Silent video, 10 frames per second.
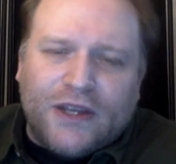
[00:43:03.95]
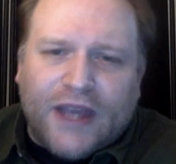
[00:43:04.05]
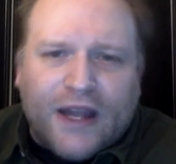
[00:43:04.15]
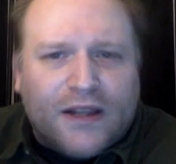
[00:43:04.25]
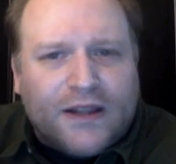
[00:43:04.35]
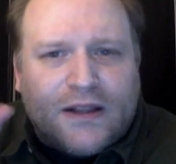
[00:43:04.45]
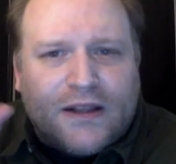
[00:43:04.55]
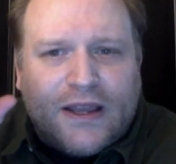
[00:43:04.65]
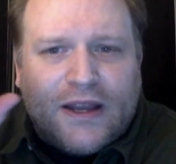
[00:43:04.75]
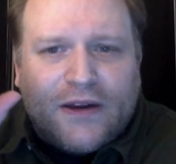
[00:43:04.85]
you get a
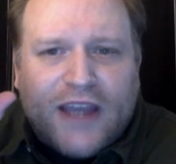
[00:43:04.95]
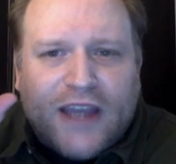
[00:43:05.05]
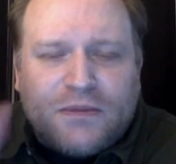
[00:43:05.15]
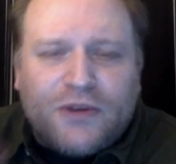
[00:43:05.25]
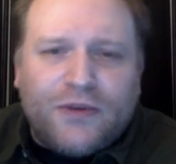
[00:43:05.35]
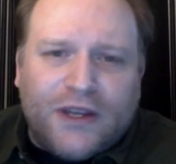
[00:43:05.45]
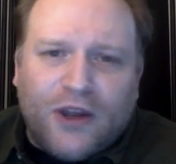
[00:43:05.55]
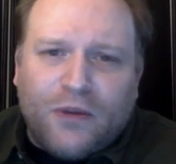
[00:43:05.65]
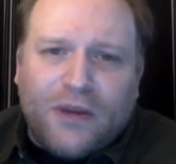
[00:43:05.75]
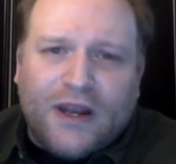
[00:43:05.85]
little interaction between
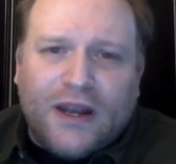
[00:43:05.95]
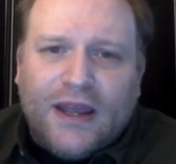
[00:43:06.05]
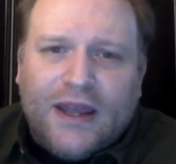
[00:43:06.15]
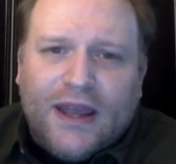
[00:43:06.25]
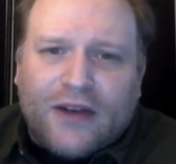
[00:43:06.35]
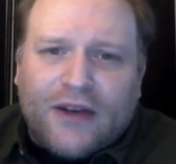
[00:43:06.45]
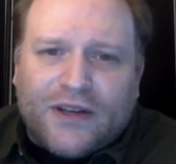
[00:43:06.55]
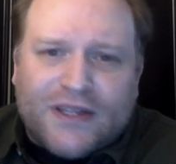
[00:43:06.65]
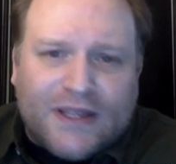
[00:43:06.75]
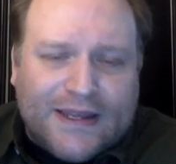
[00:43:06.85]
Yeoman and
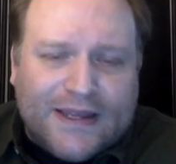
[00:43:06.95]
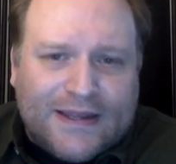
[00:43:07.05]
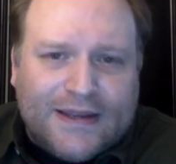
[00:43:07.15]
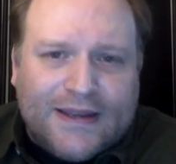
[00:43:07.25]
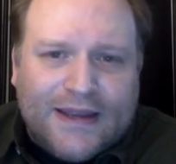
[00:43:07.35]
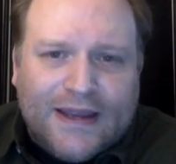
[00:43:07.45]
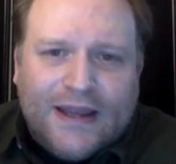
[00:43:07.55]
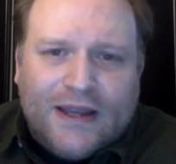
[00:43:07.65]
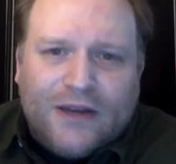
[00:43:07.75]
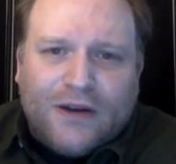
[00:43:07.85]
Chrysalis,
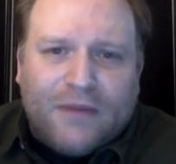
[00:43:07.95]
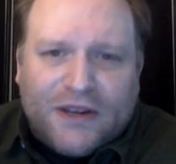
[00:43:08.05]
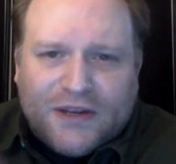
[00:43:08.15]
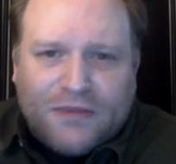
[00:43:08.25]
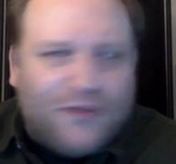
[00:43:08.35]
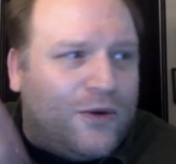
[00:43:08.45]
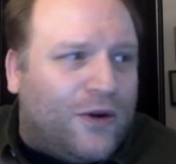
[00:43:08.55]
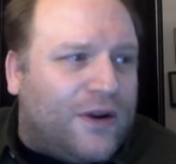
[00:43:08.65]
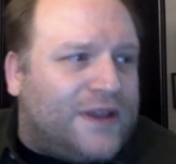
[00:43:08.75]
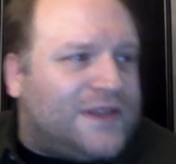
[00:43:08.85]
who I mentioned
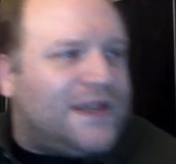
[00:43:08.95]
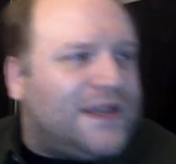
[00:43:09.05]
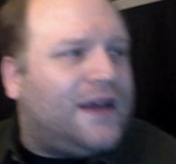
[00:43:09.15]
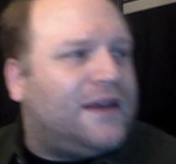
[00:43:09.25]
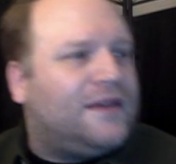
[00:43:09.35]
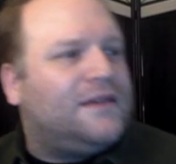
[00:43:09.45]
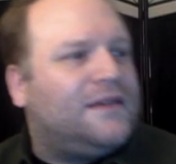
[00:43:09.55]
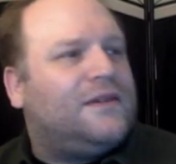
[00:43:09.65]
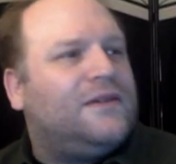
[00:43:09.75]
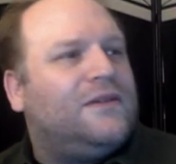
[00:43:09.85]
before is
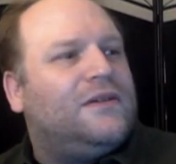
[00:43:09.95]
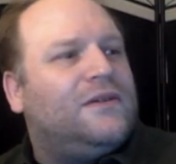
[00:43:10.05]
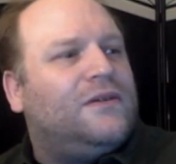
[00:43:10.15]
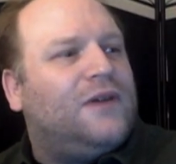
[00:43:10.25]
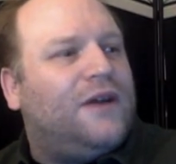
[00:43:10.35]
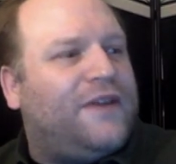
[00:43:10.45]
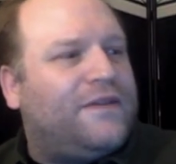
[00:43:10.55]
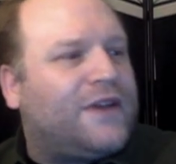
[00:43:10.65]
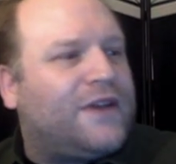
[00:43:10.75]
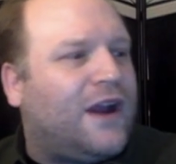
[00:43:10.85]
a
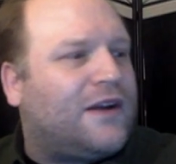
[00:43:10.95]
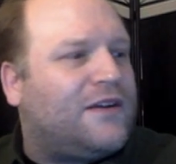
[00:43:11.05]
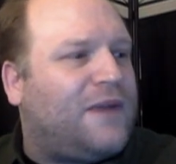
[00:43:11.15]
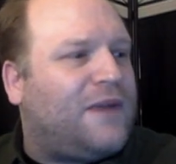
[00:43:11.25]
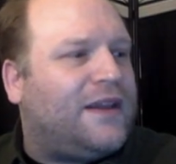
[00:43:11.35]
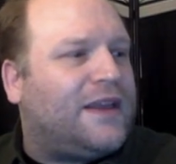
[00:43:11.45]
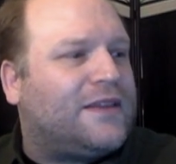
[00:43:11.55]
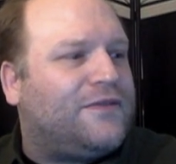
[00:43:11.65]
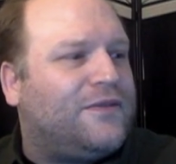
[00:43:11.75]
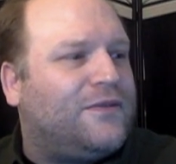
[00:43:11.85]
favorite character of mine, like
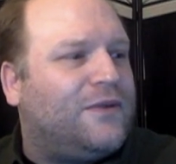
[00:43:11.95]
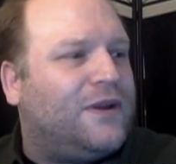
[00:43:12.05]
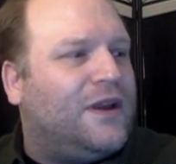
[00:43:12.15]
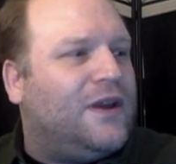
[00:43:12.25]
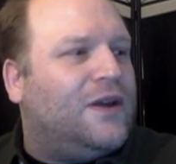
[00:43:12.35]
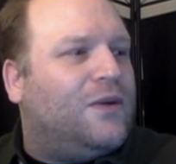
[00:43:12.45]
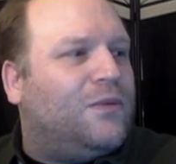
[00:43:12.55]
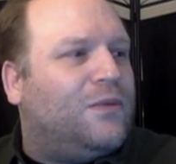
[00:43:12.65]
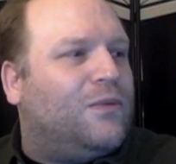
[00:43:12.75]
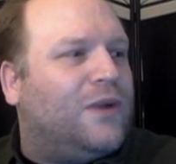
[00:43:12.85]

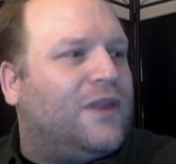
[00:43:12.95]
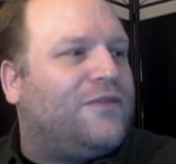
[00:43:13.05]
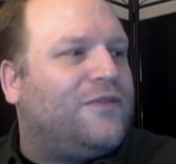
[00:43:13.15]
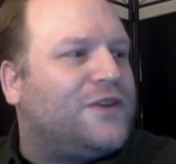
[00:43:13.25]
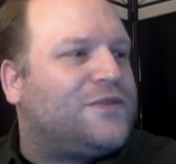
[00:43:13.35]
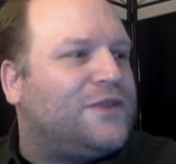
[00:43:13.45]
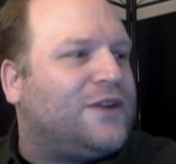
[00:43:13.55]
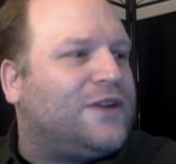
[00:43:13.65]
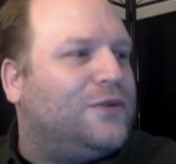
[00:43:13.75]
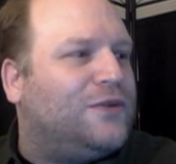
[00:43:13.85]
one of the first really
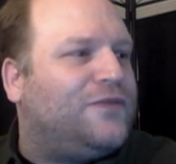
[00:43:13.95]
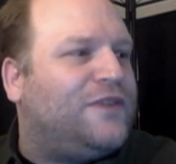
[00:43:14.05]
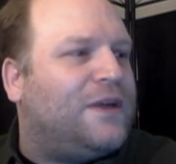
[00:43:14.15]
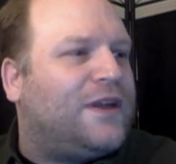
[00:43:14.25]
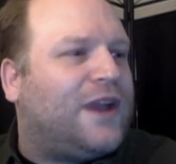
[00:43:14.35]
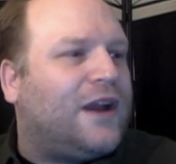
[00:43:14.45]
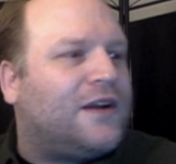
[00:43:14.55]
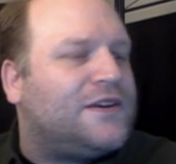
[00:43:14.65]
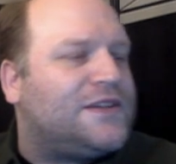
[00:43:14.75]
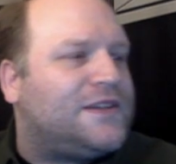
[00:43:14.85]
cool female
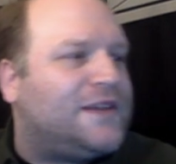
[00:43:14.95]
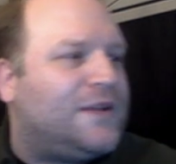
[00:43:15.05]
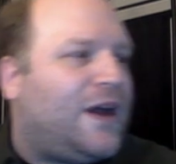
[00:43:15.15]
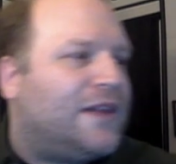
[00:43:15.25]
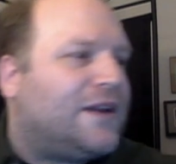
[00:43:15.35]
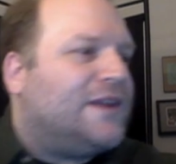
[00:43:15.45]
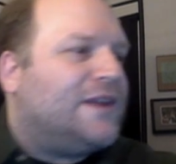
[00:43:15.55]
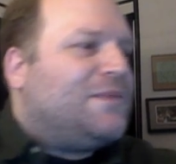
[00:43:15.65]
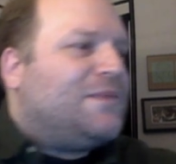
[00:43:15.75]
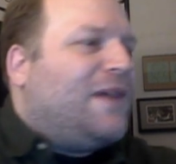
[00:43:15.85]
characters in
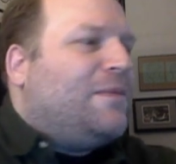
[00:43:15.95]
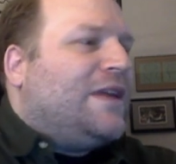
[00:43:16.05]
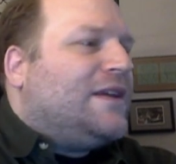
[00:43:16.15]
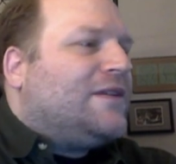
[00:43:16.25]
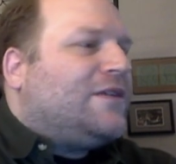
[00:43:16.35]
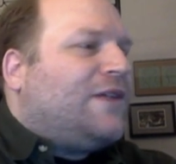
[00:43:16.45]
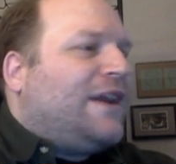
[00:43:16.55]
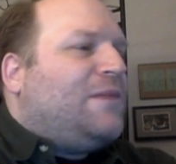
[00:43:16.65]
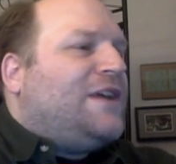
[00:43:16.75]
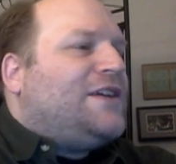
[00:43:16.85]
Wildcards, in my opinion,
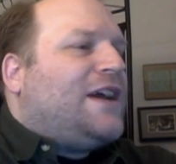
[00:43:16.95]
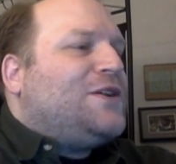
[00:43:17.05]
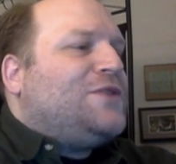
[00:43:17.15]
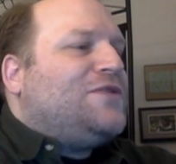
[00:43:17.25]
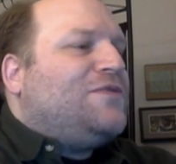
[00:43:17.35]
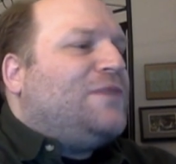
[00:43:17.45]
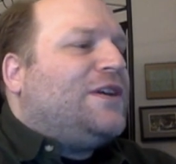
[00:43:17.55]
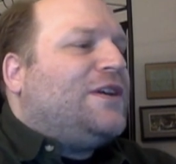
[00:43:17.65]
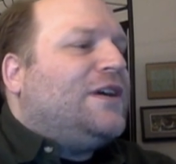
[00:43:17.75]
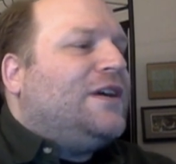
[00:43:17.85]
created by John Joseph Miller.